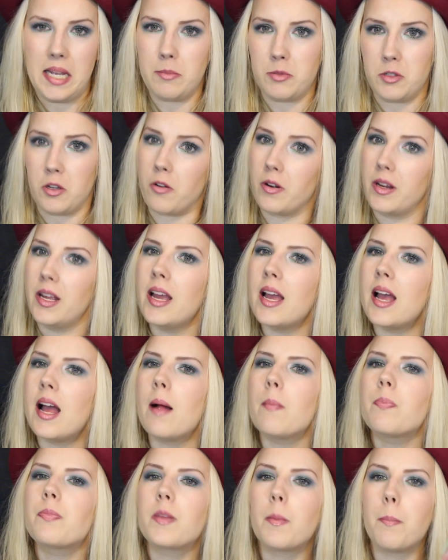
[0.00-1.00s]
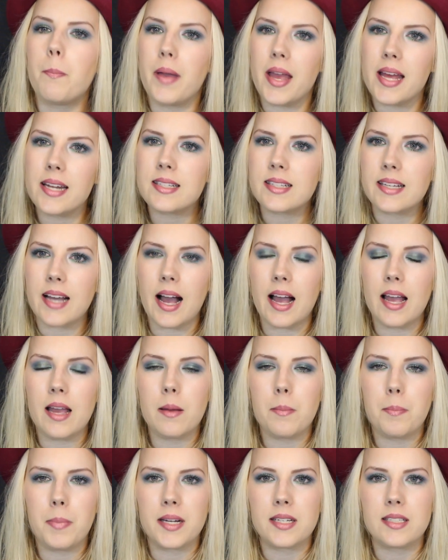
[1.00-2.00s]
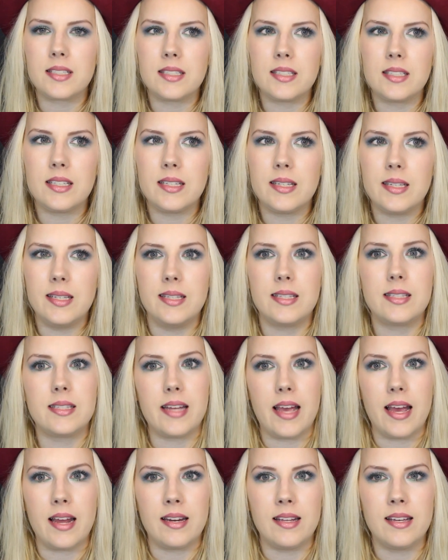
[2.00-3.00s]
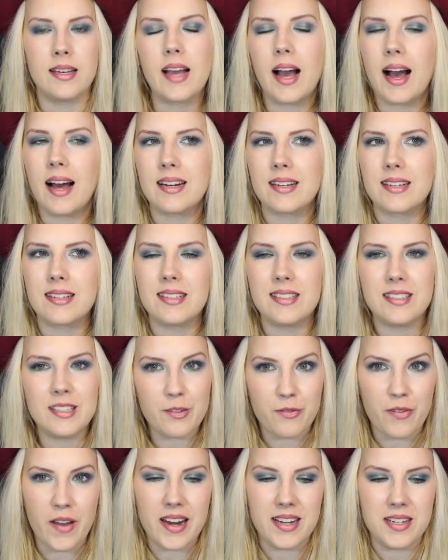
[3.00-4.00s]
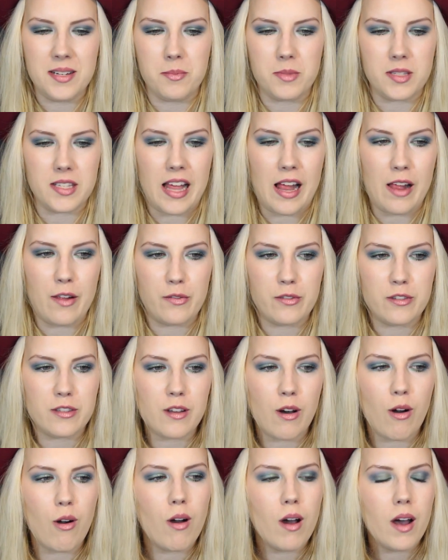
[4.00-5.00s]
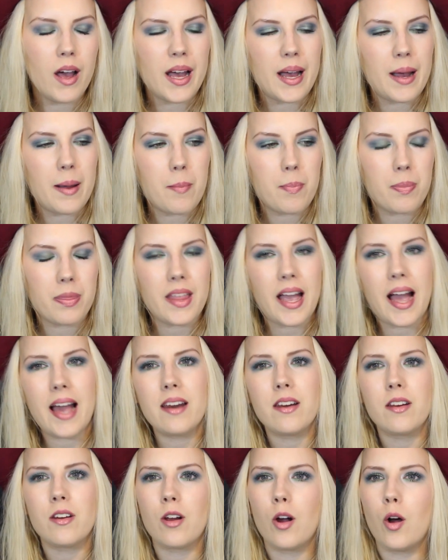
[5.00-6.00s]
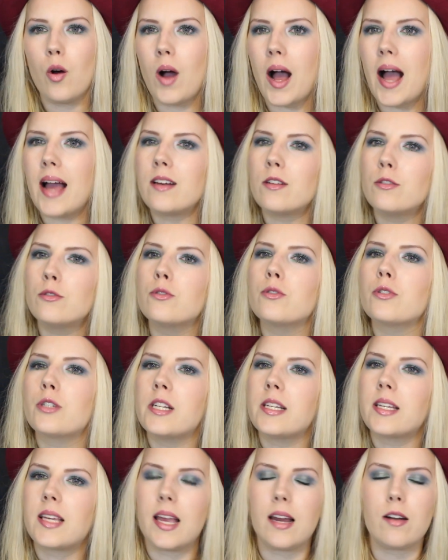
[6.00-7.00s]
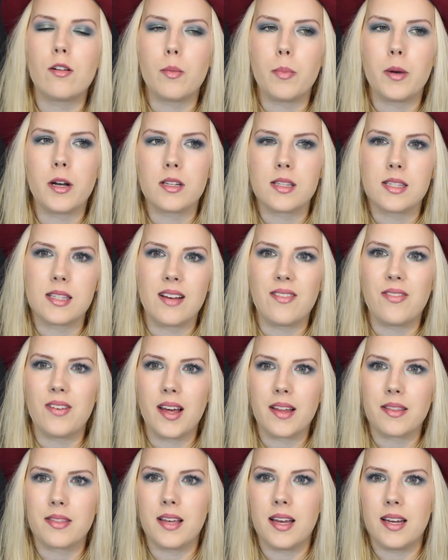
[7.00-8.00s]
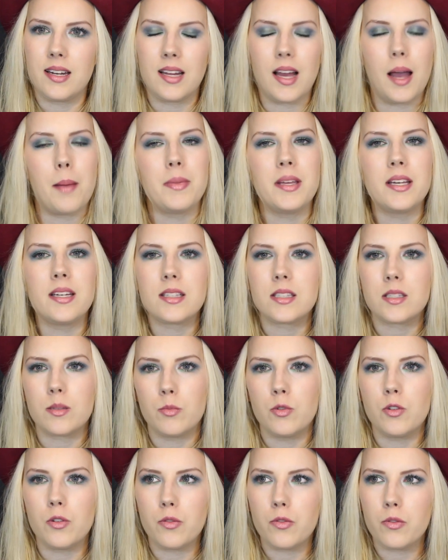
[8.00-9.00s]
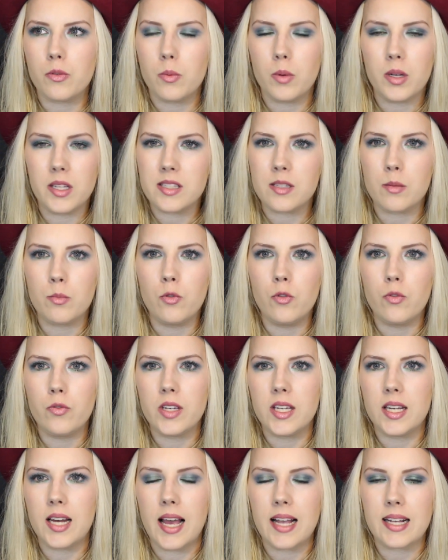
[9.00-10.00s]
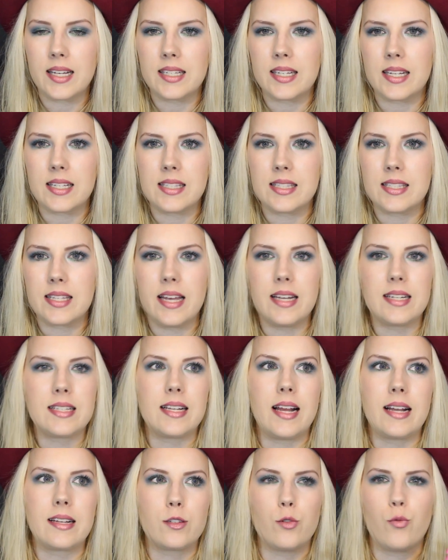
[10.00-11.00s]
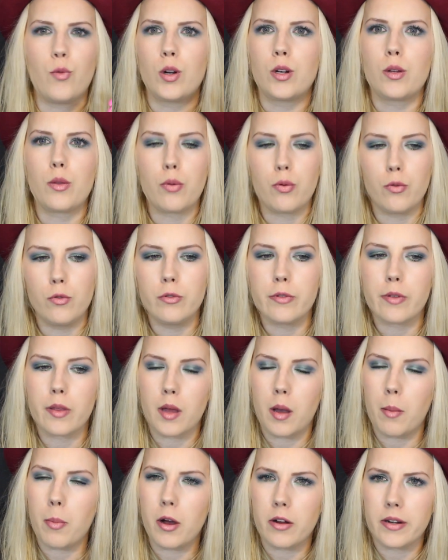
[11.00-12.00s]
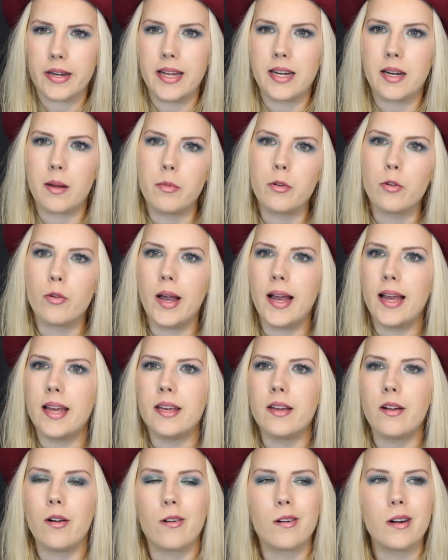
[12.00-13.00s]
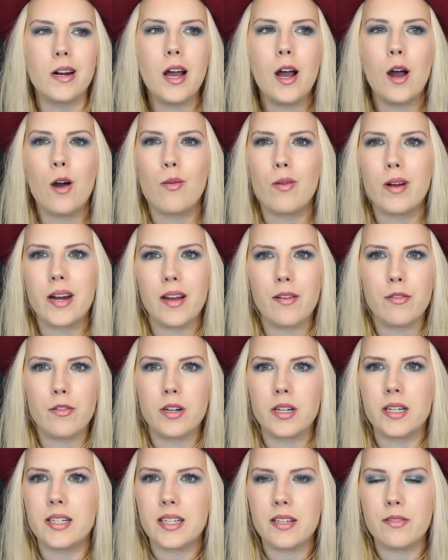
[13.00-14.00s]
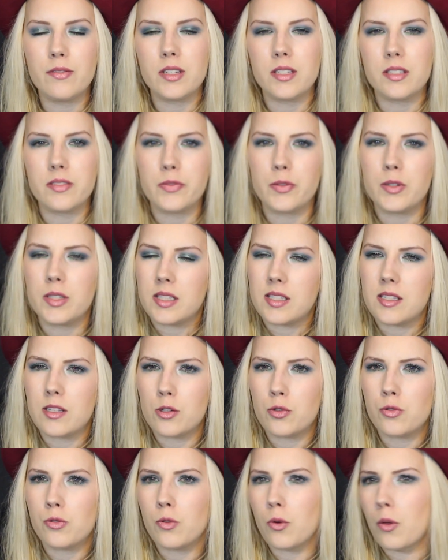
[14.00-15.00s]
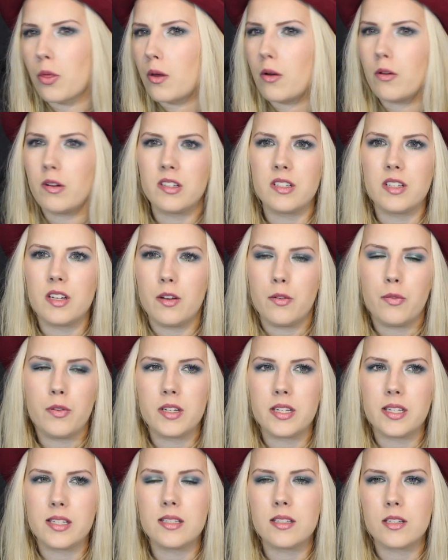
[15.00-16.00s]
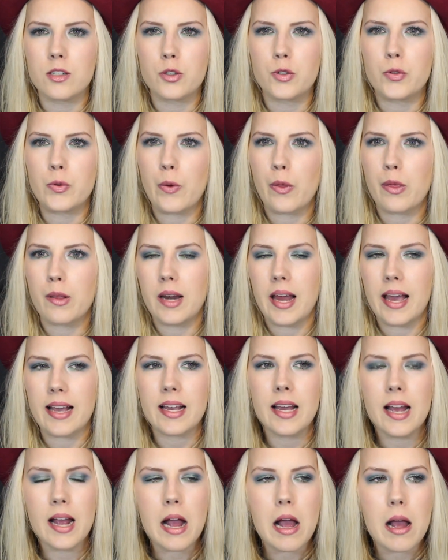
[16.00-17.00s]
sorry, the bad guy, but he's dead. He can't defend himself. So I don't know. I don't usually care about stuff like that. I mean, it's a movie. Like it doesn't say it's like the one truth about NWA or whatever. And even if it's the truth or if it isn't the truth, like